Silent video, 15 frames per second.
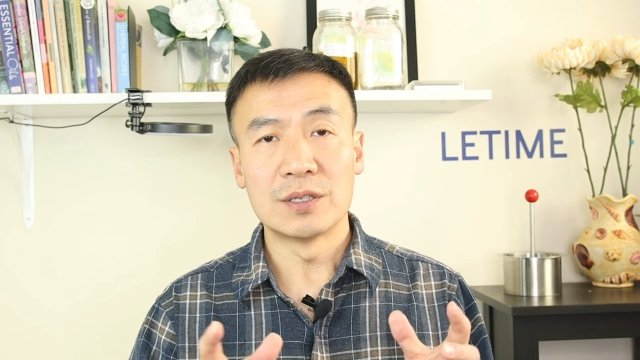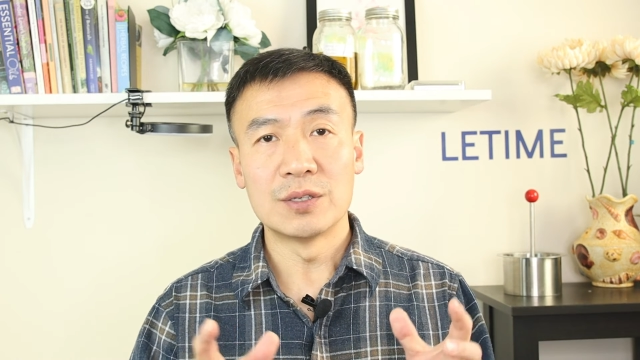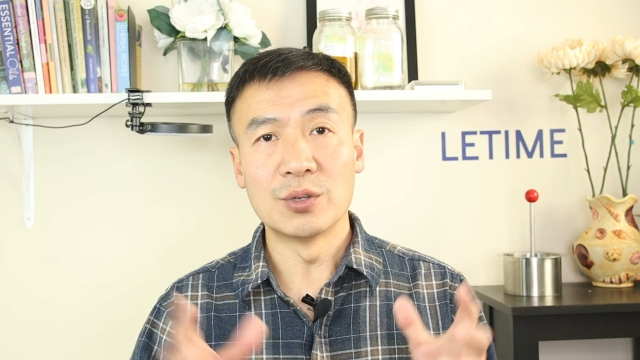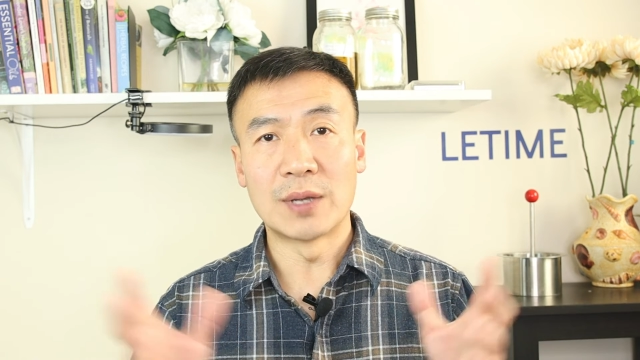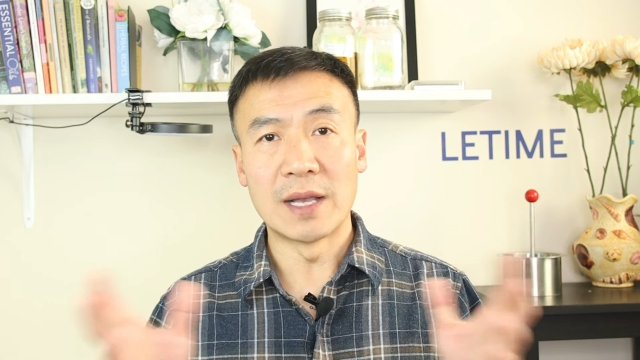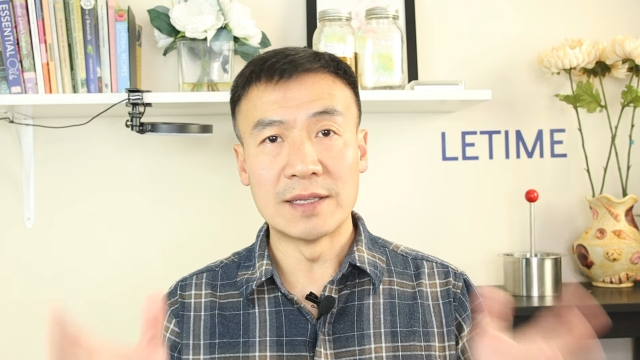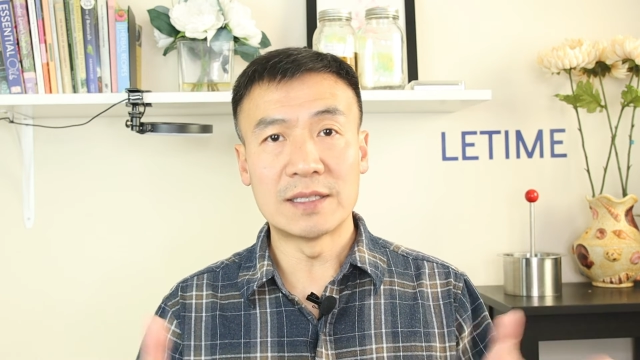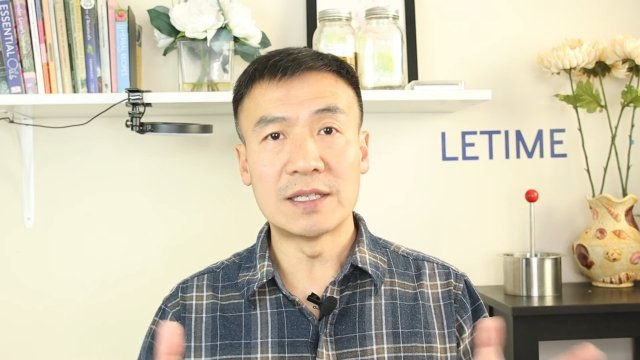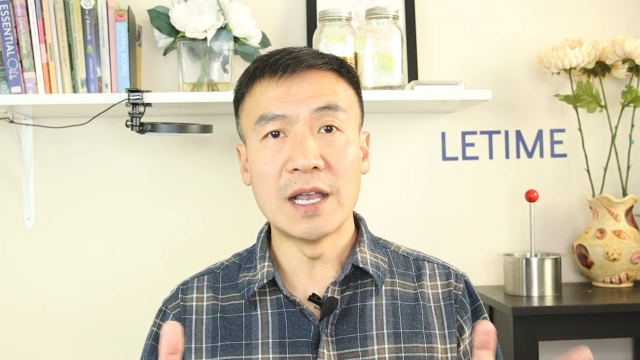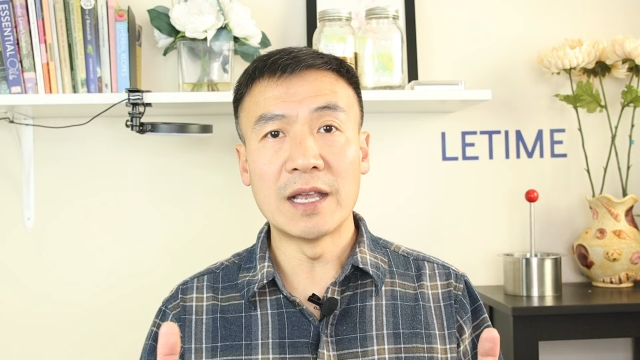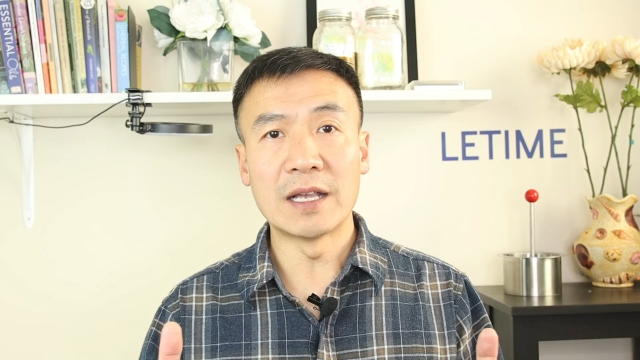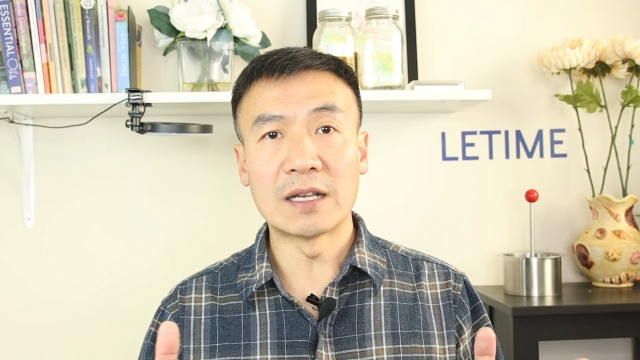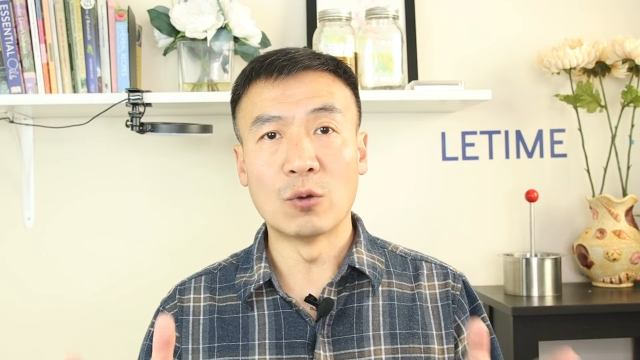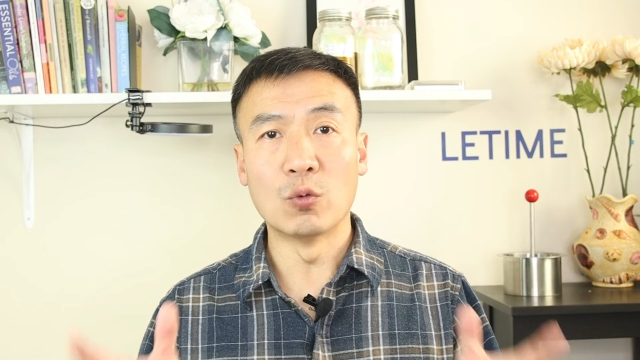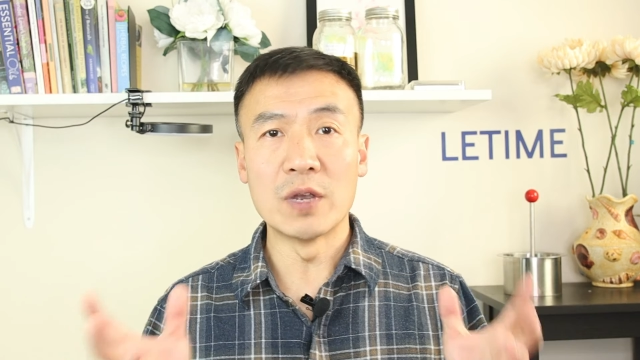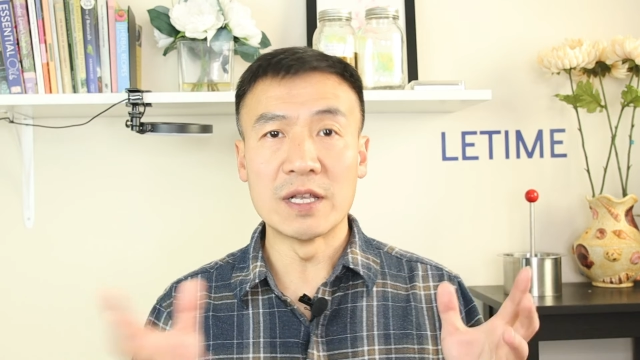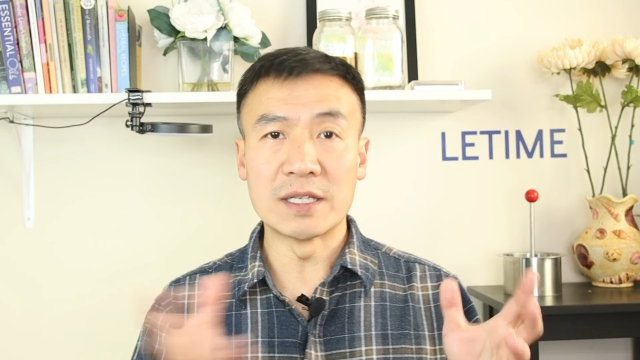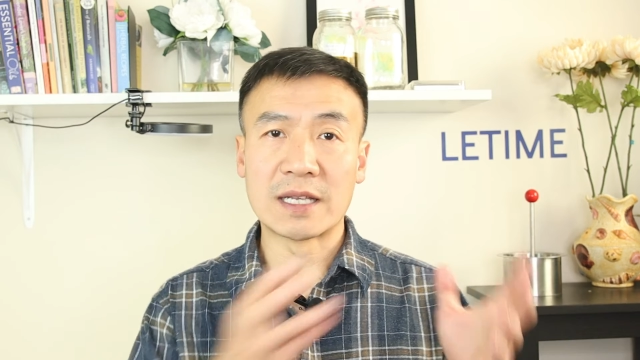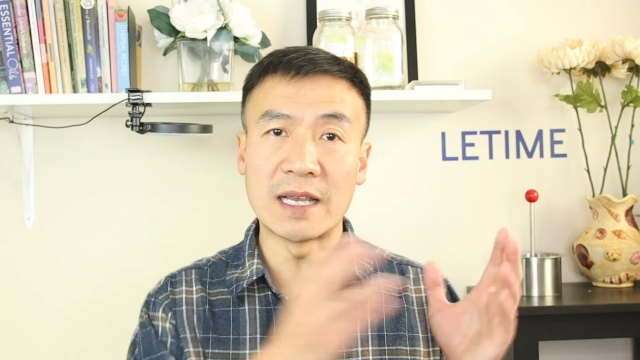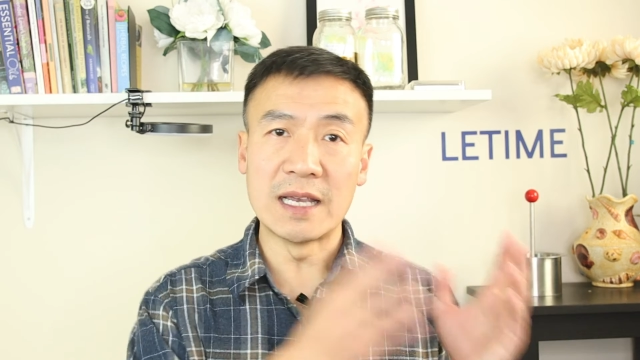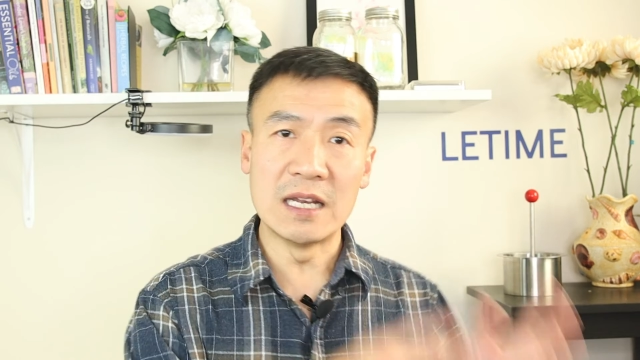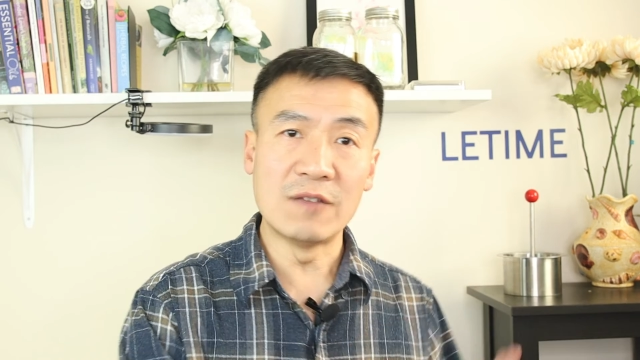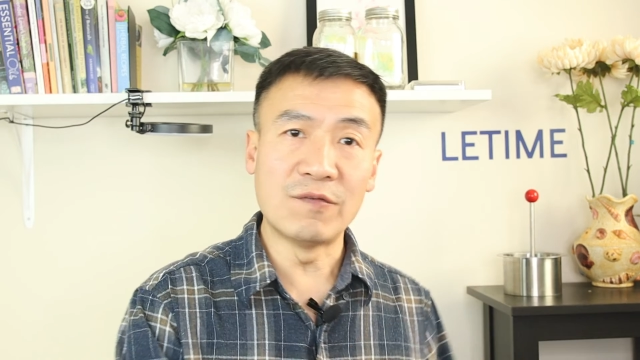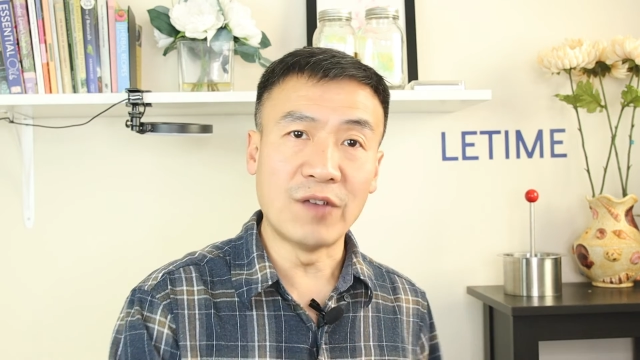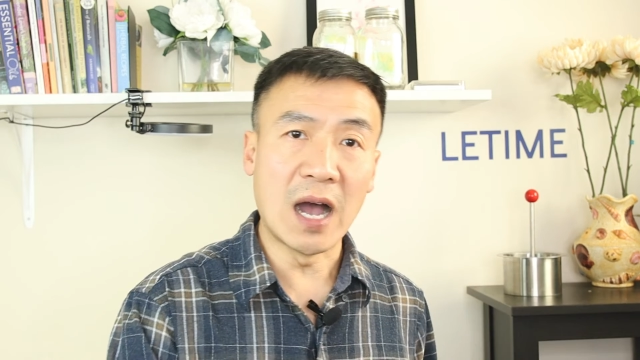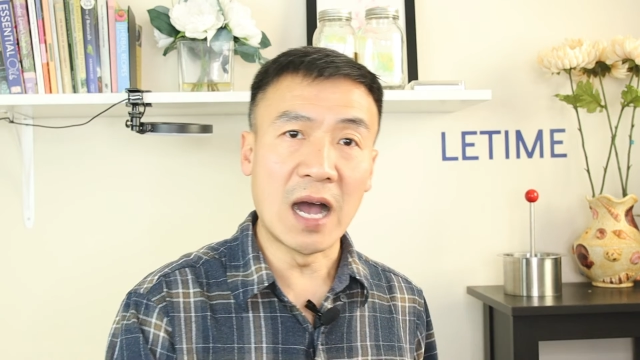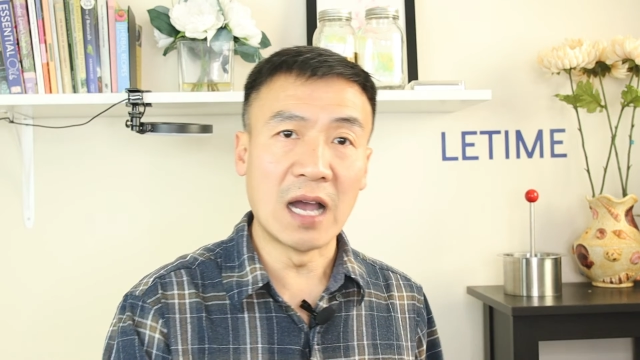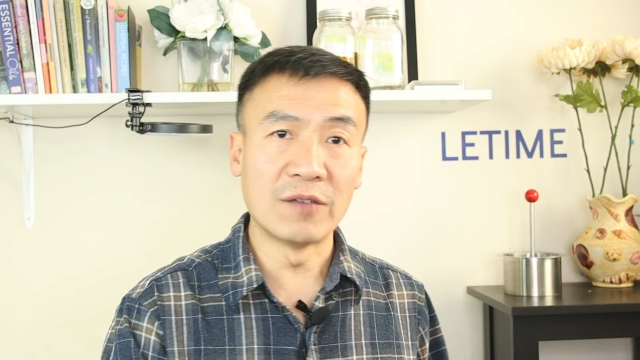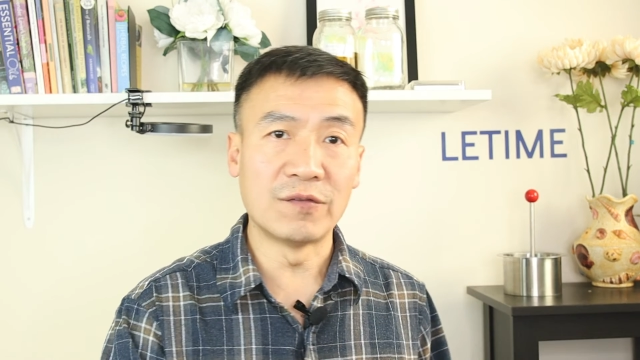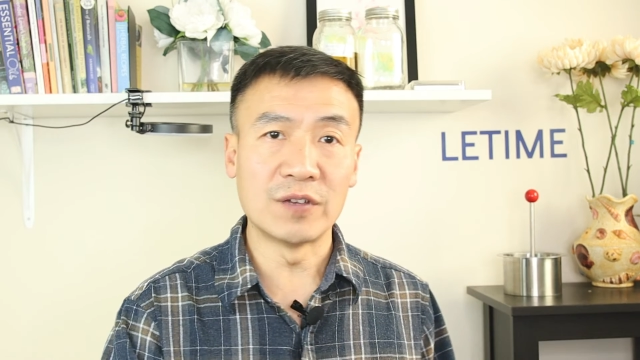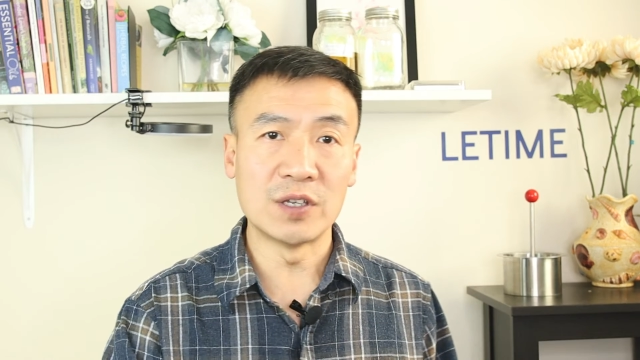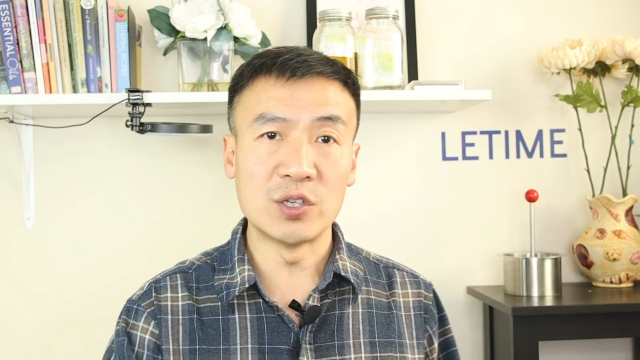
you can think with KD5,